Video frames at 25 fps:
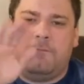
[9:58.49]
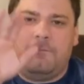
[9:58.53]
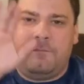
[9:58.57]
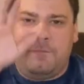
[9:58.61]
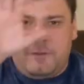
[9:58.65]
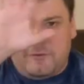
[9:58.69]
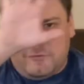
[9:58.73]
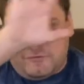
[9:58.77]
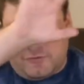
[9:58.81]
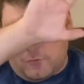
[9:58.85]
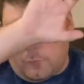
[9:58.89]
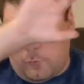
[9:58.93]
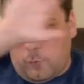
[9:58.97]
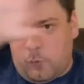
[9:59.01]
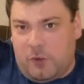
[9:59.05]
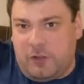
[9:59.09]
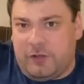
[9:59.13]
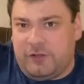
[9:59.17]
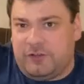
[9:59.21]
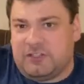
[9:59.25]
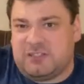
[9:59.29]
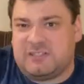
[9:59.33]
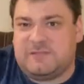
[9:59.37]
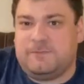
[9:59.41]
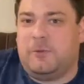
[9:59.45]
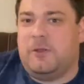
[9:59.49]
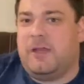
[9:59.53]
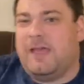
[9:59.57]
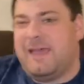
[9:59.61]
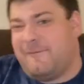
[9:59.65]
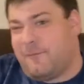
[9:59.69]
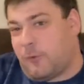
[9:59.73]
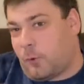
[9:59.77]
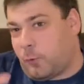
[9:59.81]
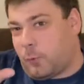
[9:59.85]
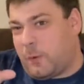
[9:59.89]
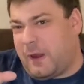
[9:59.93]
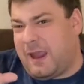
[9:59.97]
There's a wooden display
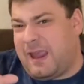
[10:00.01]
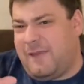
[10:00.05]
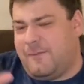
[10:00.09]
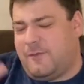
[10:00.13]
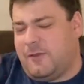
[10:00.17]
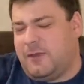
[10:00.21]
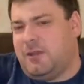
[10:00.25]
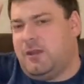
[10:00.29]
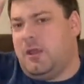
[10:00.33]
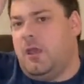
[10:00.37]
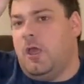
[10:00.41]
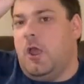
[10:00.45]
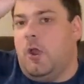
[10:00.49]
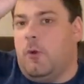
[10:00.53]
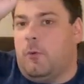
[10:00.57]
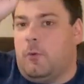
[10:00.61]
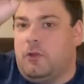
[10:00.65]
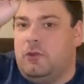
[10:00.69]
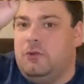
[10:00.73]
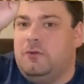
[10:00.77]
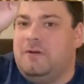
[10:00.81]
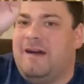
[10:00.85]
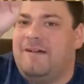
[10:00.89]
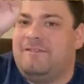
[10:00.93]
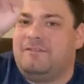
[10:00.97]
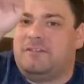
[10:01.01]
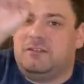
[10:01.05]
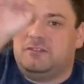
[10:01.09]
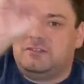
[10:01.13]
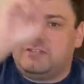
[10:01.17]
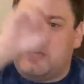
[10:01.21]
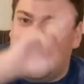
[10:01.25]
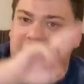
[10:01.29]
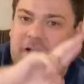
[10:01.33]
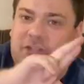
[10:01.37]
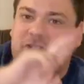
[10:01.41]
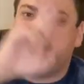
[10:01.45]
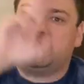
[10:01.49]
of a raven where you have to
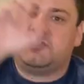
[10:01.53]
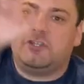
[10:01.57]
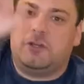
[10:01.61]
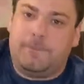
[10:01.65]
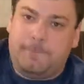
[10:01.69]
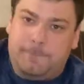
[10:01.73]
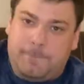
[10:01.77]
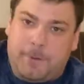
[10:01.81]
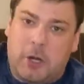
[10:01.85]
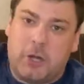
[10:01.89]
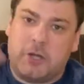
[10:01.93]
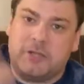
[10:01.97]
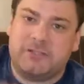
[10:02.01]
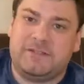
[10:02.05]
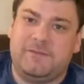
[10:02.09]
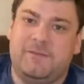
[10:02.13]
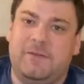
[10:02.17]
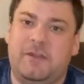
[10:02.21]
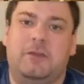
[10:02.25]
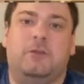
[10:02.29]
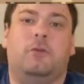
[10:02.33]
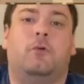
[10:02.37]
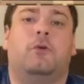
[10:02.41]
touch certain parts of it in